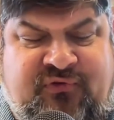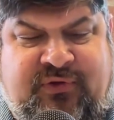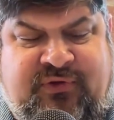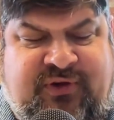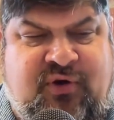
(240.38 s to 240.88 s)

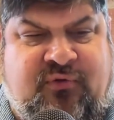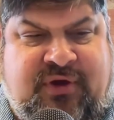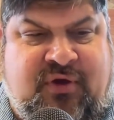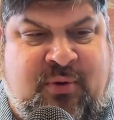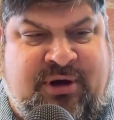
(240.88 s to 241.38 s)
for this
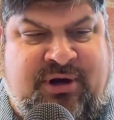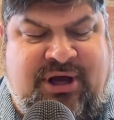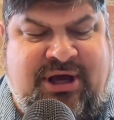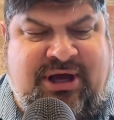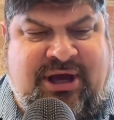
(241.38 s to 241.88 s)
interview, and
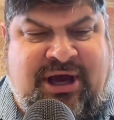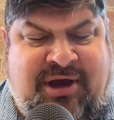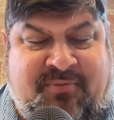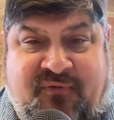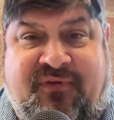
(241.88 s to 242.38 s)

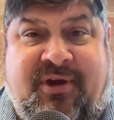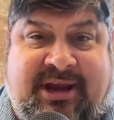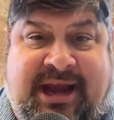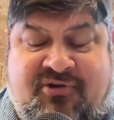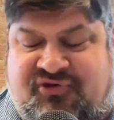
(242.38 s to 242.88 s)
you feel
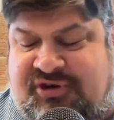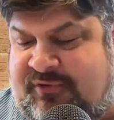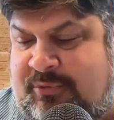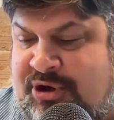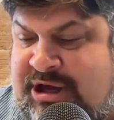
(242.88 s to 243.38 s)
that energy
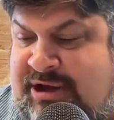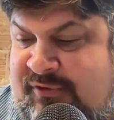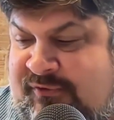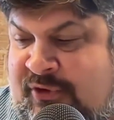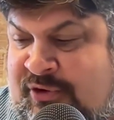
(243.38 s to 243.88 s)
from looking at
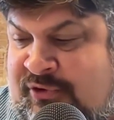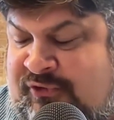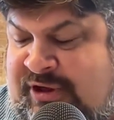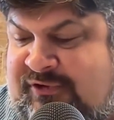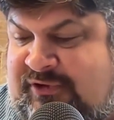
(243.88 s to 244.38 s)
the photos,
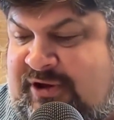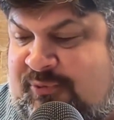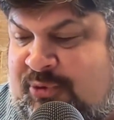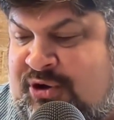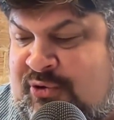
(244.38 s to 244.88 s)
so
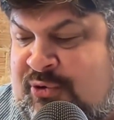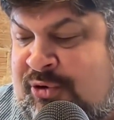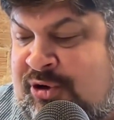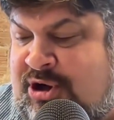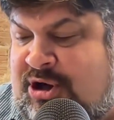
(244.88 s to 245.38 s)
that's pretty
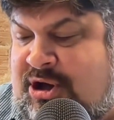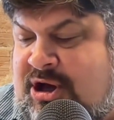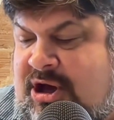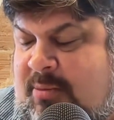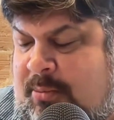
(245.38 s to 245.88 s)
cool.
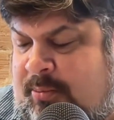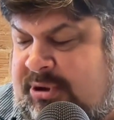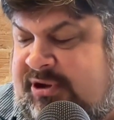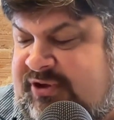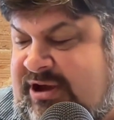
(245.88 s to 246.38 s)

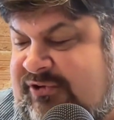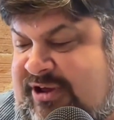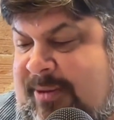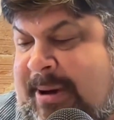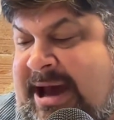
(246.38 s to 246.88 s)
But let's take a
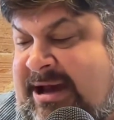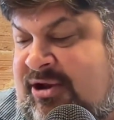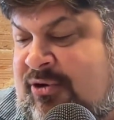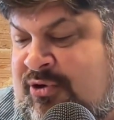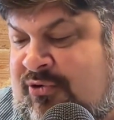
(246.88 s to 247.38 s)
step
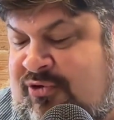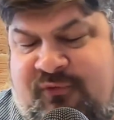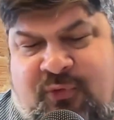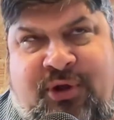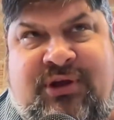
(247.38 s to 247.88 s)
back. You know,
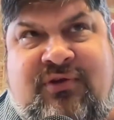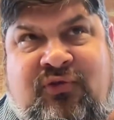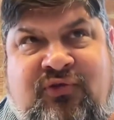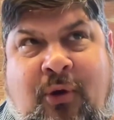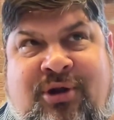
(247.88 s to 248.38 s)
you
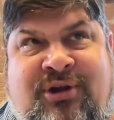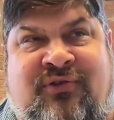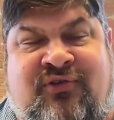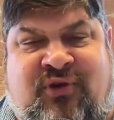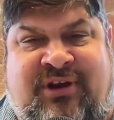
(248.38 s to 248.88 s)
started
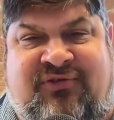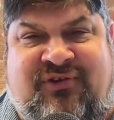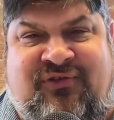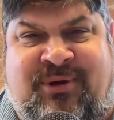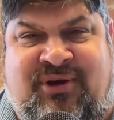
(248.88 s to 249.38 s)
in the
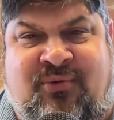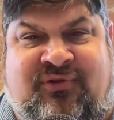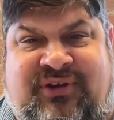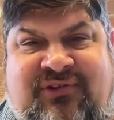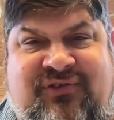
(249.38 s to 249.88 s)
trenches. I mean, you were
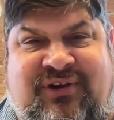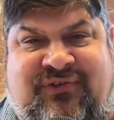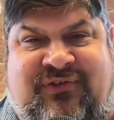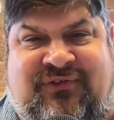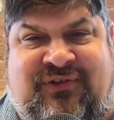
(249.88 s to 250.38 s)
teaching
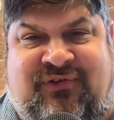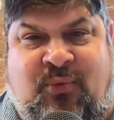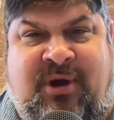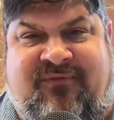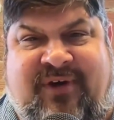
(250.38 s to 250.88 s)
assistant
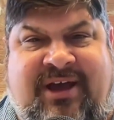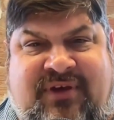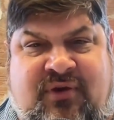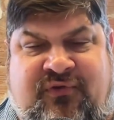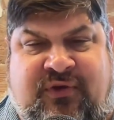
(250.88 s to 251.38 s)
25
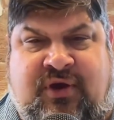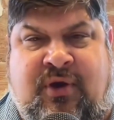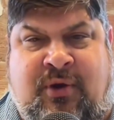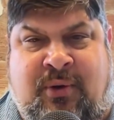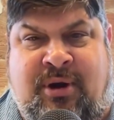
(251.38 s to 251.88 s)
years
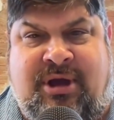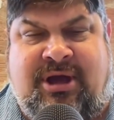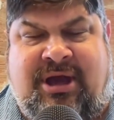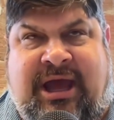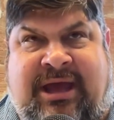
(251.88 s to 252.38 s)
ago,
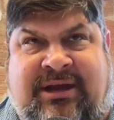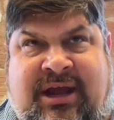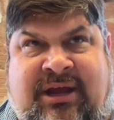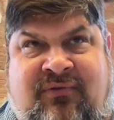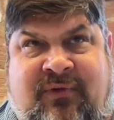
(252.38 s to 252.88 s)

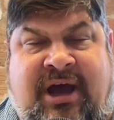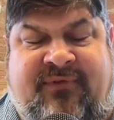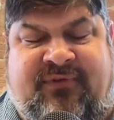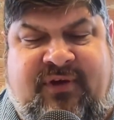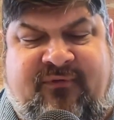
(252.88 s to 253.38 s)
and you
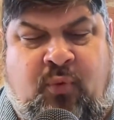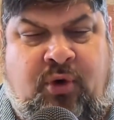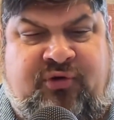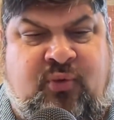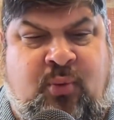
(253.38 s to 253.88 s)
obviously have
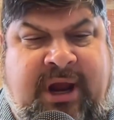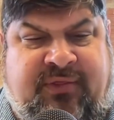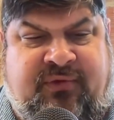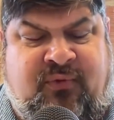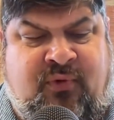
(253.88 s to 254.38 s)
worked your way
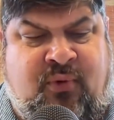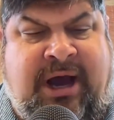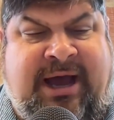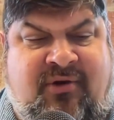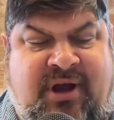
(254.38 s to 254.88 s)
through
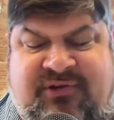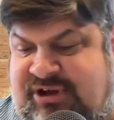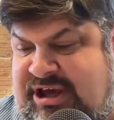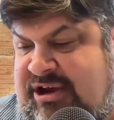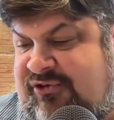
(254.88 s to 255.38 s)
higher
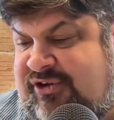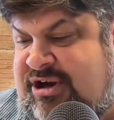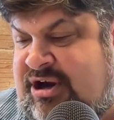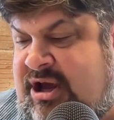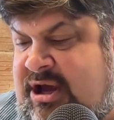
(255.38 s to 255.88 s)
education.